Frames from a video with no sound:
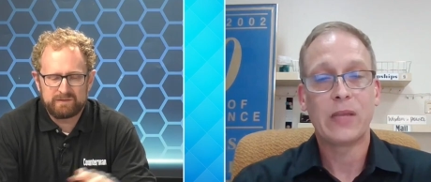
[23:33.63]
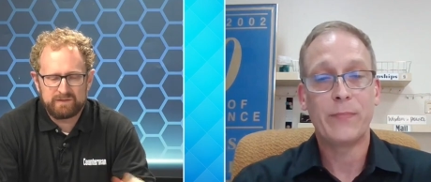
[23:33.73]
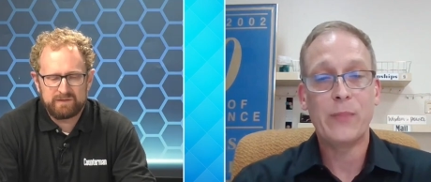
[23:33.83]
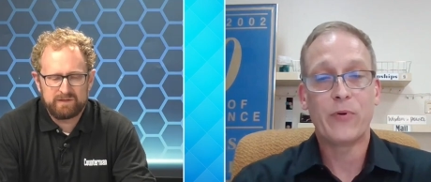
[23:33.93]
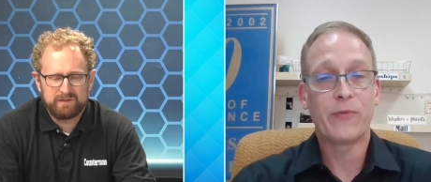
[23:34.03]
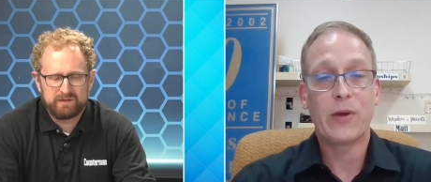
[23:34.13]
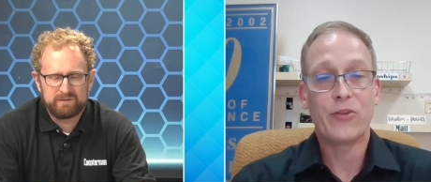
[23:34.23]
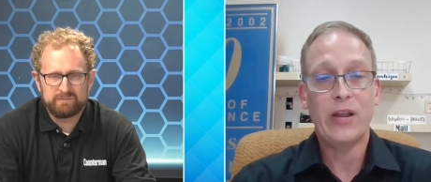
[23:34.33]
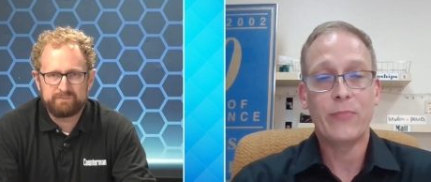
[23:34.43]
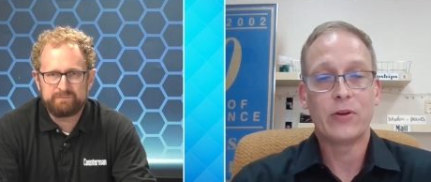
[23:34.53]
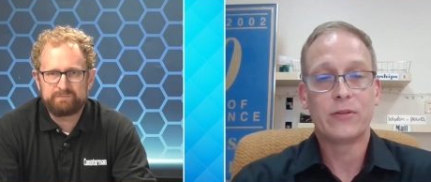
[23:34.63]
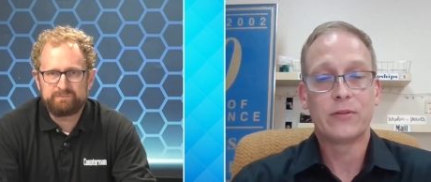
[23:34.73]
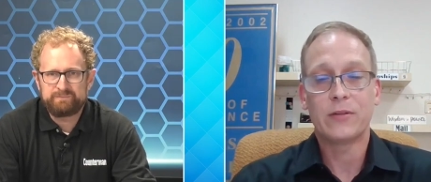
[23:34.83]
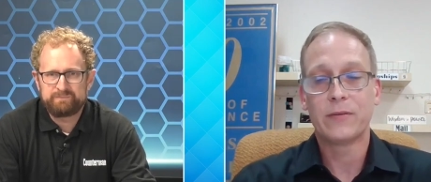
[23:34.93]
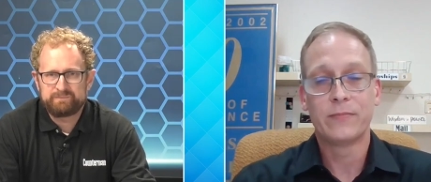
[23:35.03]
Speaker 1: and people from other
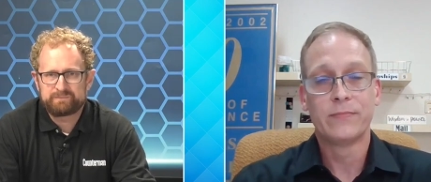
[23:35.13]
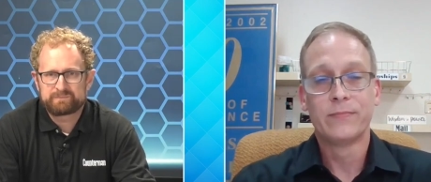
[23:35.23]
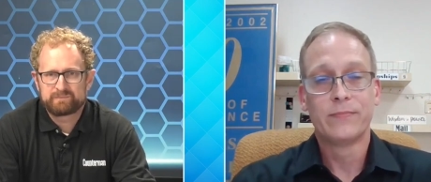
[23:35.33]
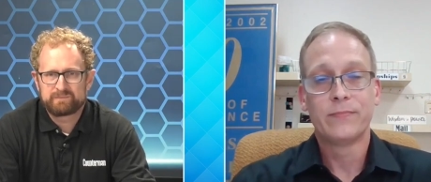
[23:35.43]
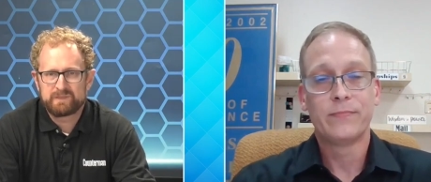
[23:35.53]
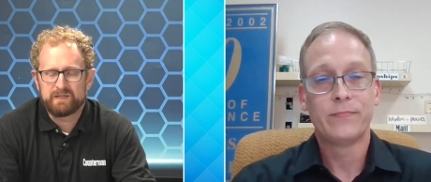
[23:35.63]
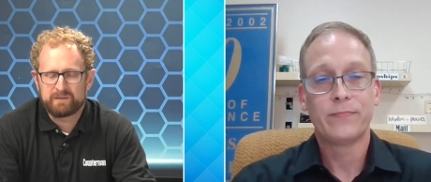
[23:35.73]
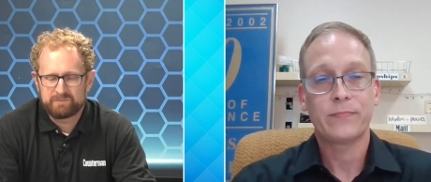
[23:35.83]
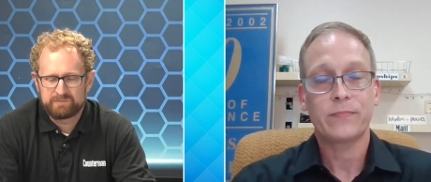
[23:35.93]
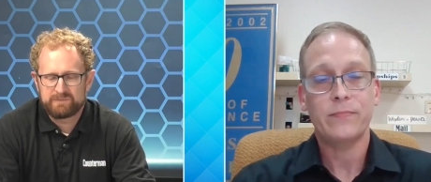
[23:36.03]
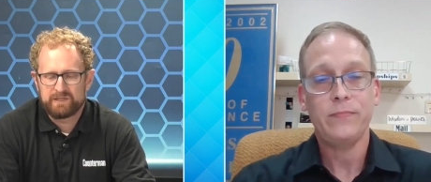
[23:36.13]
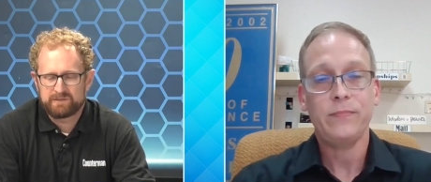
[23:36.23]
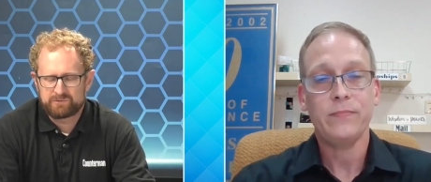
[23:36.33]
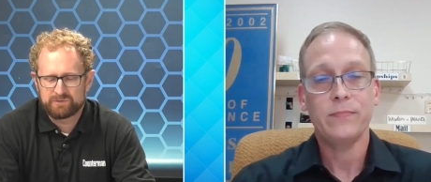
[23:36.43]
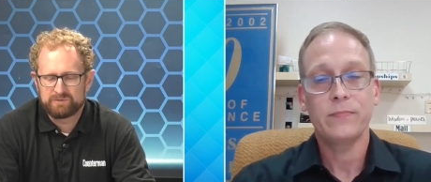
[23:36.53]
neighborhoods. So.
Speaker 2: Yeah. Yeah.
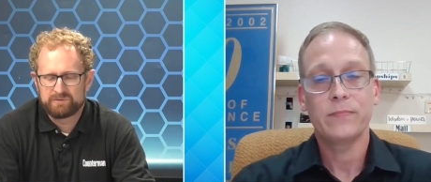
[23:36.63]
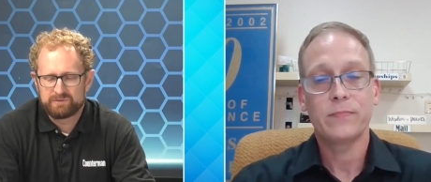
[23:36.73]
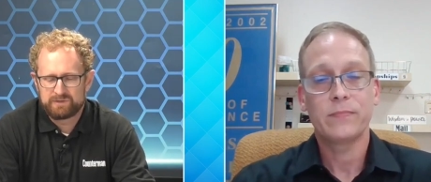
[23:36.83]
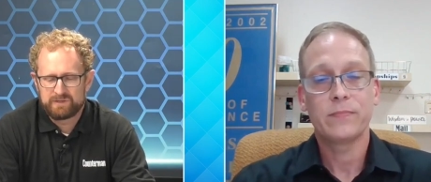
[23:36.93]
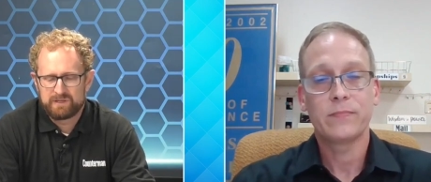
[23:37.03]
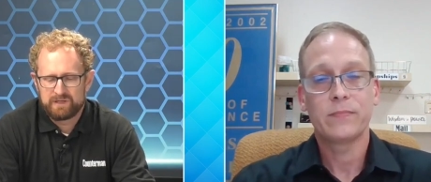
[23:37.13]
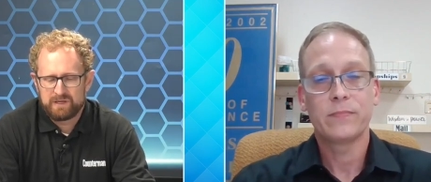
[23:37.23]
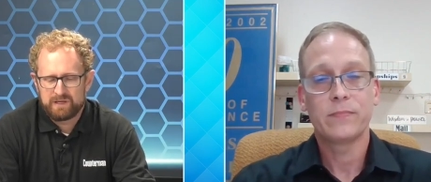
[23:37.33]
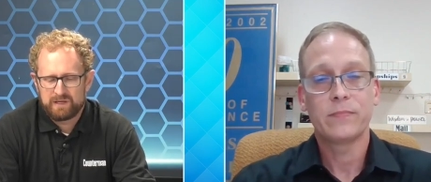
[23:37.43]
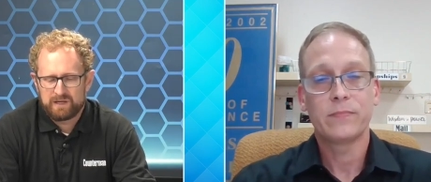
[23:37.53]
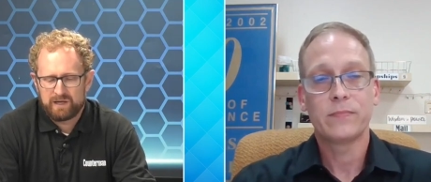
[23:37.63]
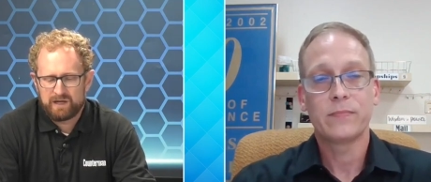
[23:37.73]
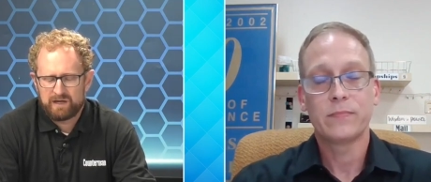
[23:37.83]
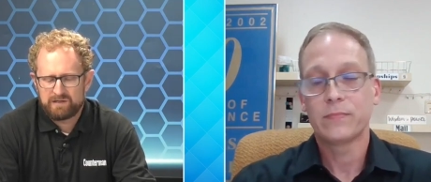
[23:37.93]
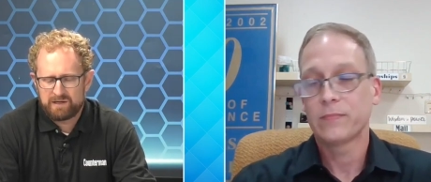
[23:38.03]
True.
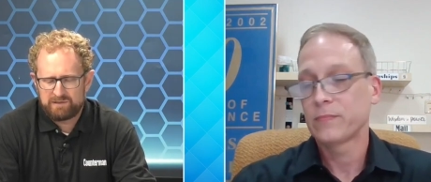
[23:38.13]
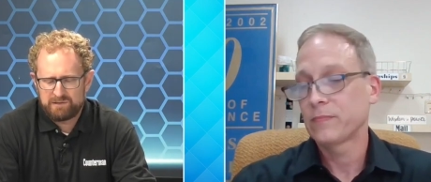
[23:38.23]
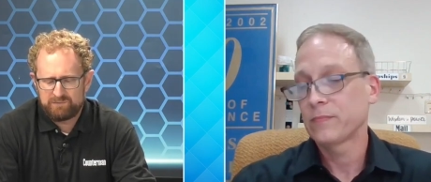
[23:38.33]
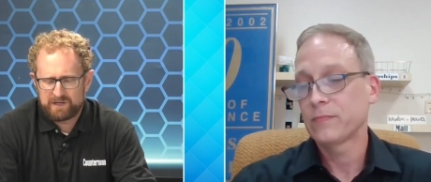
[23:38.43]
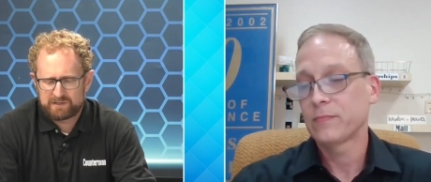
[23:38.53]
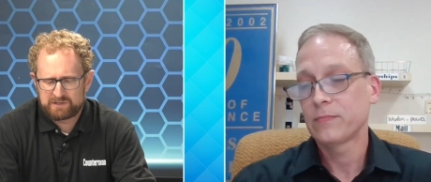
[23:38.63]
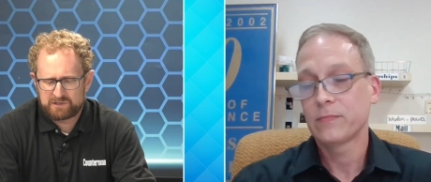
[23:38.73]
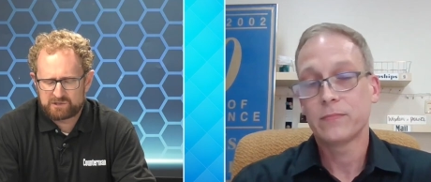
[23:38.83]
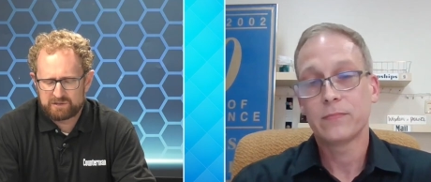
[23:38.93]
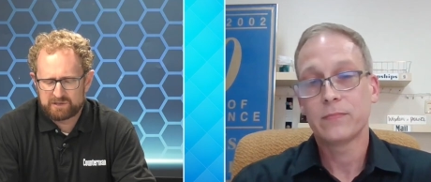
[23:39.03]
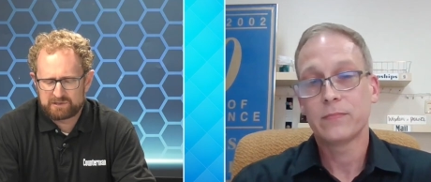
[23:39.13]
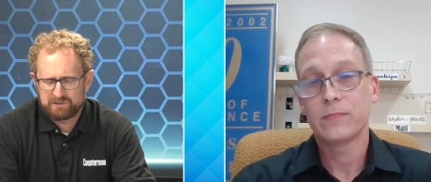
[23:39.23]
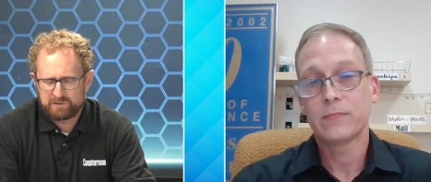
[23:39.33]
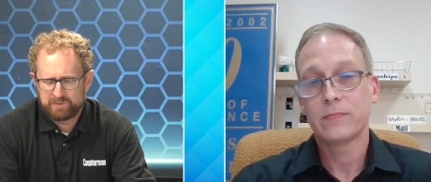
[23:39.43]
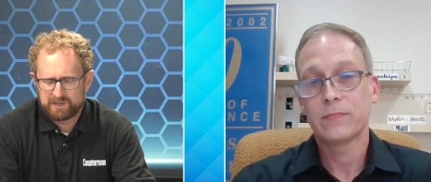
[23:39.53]
I, and I think you've kind of touched on this a
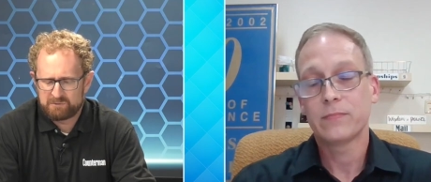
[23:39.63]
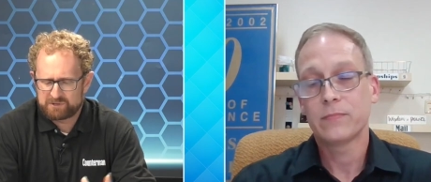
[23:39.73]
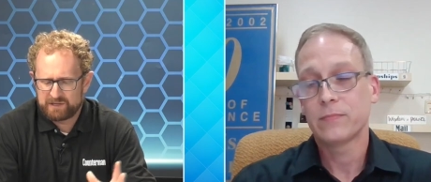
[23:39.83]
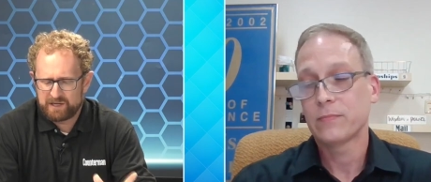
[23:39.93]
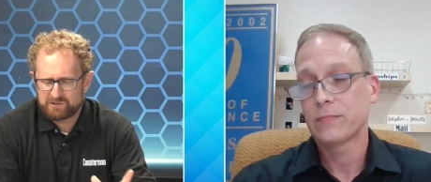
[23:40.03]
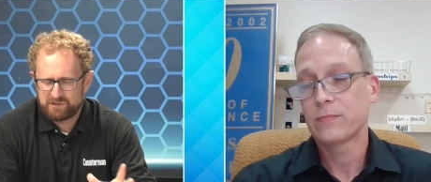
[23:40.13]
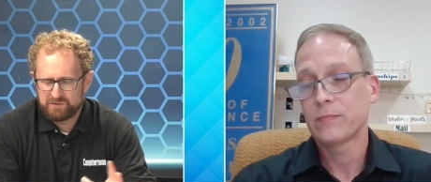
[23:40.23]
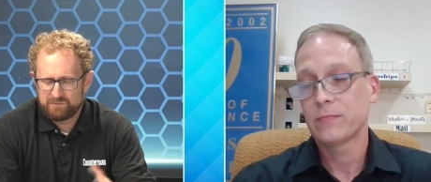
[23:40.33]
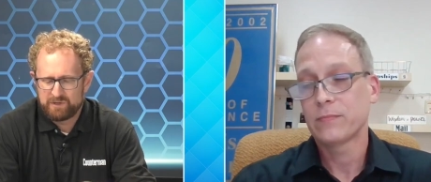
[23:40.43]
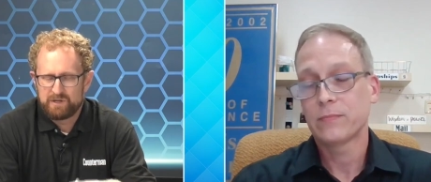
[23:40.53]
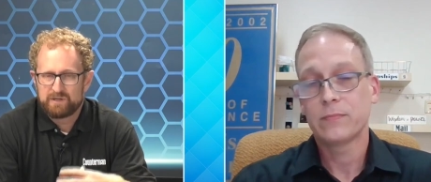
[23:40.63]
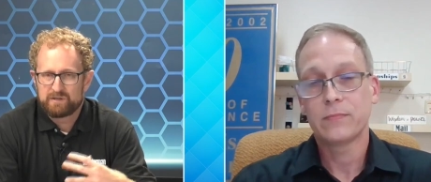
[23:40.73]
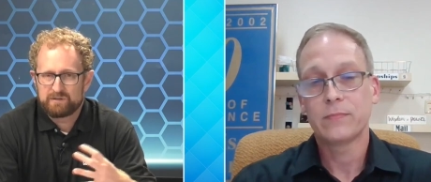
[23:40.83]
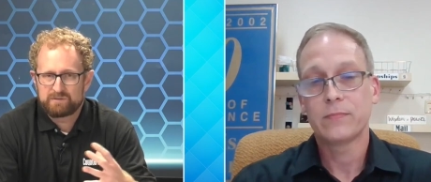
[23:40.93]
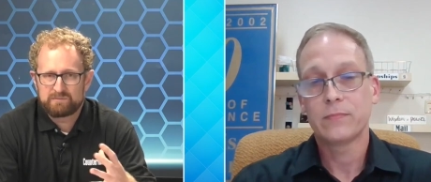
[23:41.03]
little bit. I was going to ask you
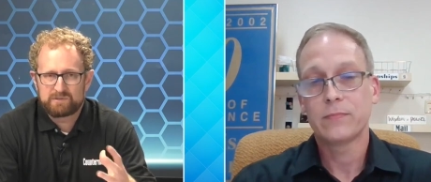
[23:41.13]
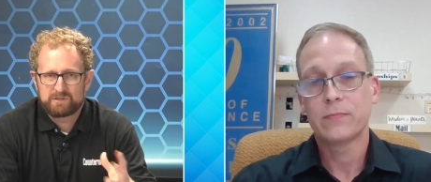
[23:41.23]
to